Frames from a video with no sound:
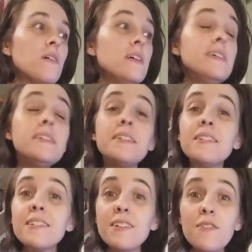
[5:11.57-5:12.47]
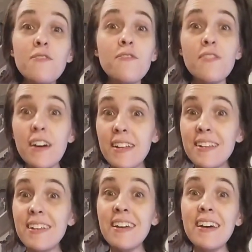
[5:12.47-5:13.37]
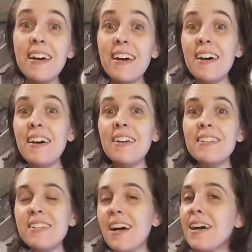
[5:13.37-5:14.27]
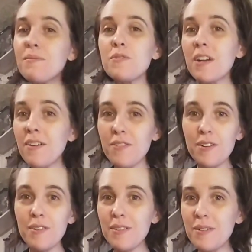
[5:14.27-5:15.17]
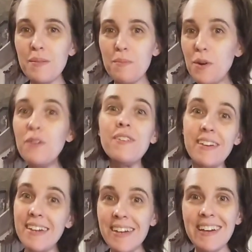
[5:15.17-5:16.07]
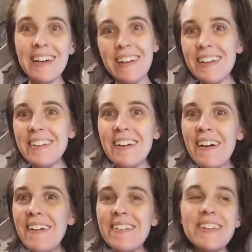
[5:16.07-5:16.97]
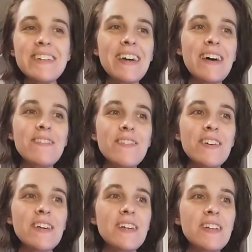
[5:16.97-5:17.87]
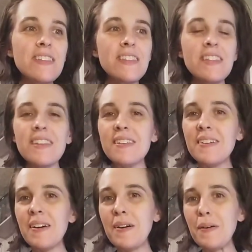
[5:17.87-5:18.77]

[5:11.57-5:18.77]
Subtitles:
It's just a fun time travel movie. You know, you have the